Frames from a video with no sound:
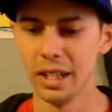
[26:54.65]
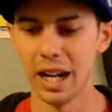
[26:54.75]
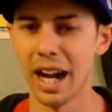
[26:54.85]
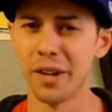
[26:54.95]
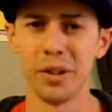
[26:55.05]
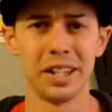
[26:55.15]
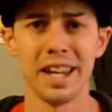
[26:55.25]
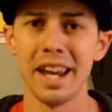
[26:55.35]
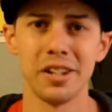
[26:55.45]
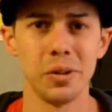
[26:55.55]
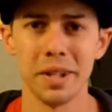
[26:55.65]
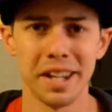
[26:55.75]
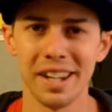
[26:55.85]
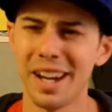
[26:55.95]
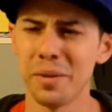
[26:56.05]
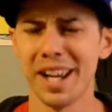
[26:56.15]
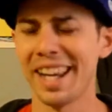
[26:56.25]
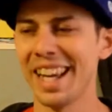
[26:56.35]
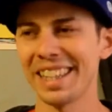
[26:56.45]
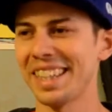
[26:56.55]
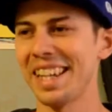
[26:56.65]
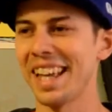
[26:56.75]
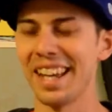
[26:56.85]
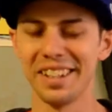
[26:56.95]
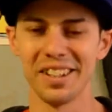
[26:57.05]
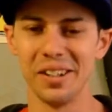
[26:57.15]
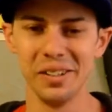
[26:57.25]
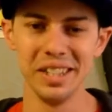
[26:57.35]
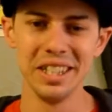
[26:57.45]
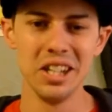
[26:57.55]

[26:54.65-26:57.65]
I really hate doing it. I mean, I can't say that, you know?